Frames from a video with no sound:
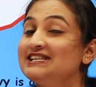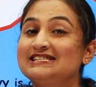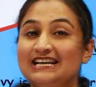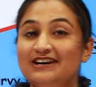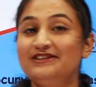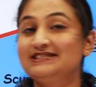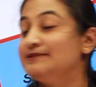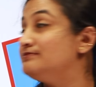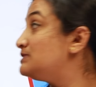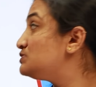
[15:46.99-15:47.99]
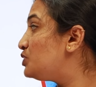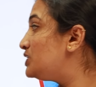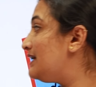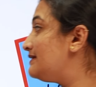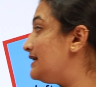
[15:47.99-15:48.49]
scurvy symptoms,
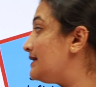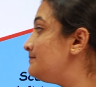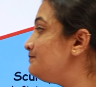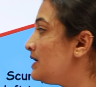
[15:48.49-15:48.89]
what are they?